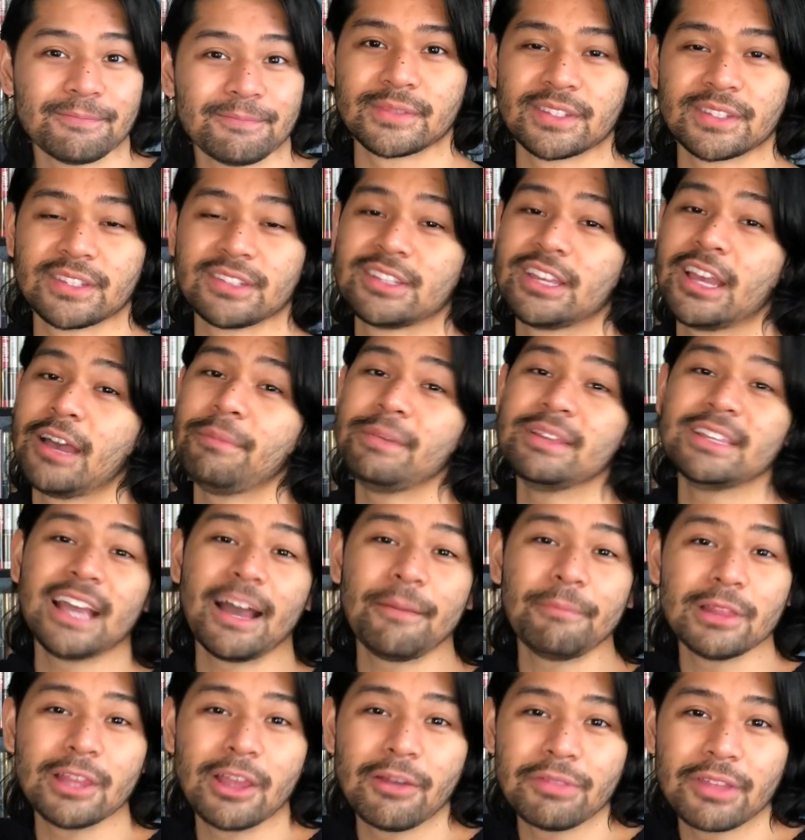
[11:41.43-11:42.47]
So tell me down
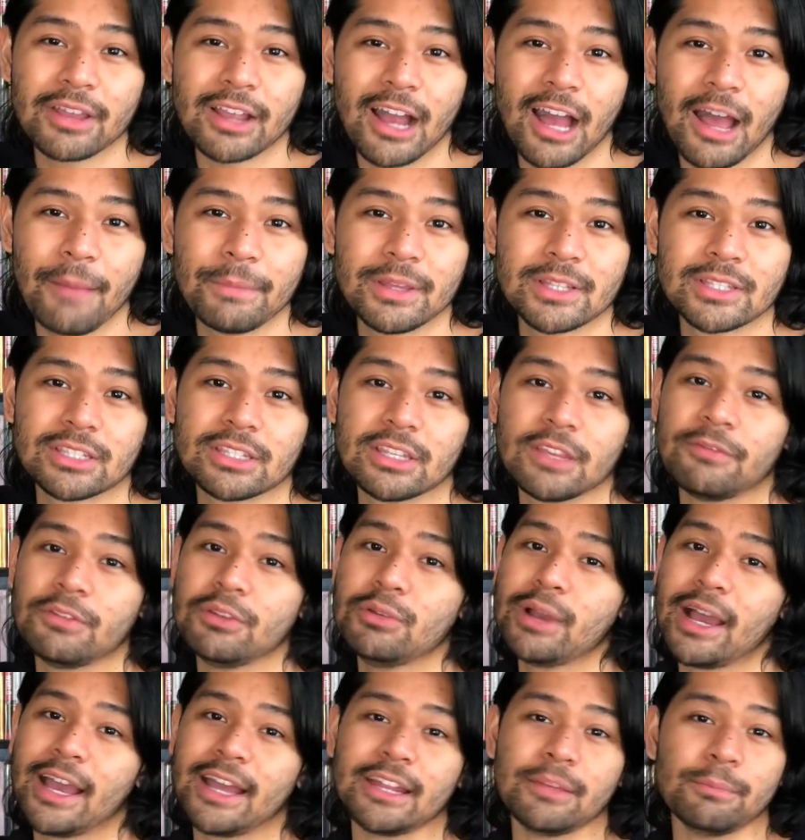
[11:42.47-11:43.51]
below in the comments if you
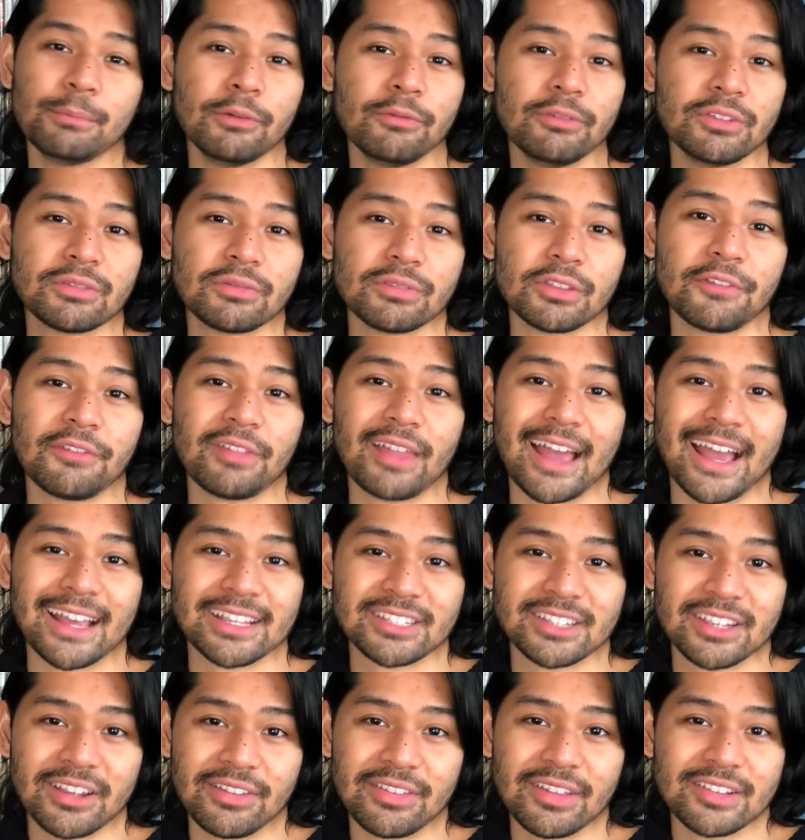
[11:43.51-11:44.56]
got any movies from the flash
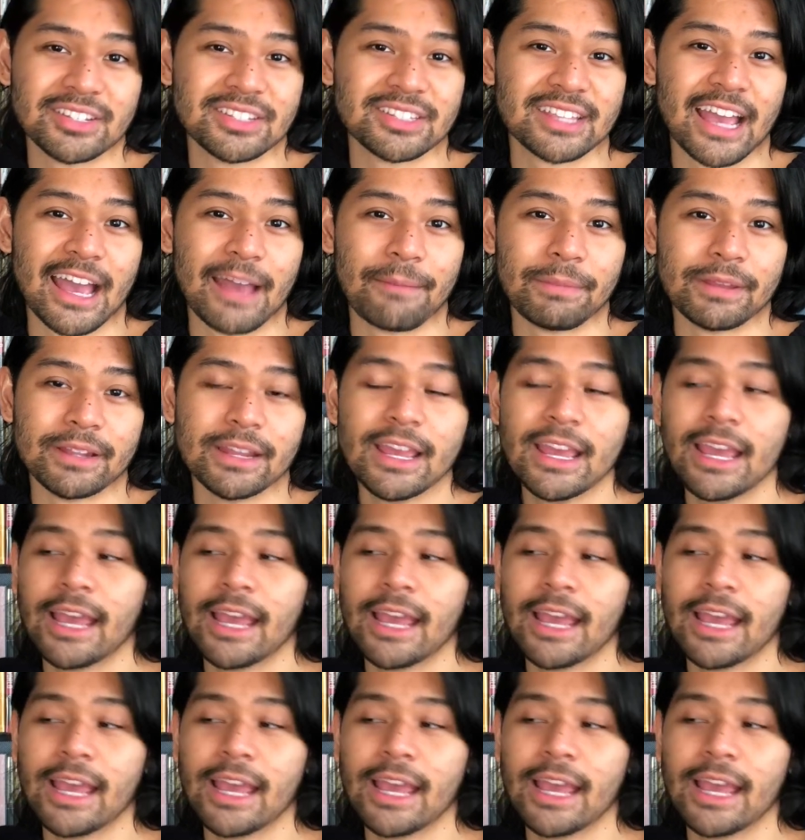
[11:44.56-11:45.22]
sale that just happened.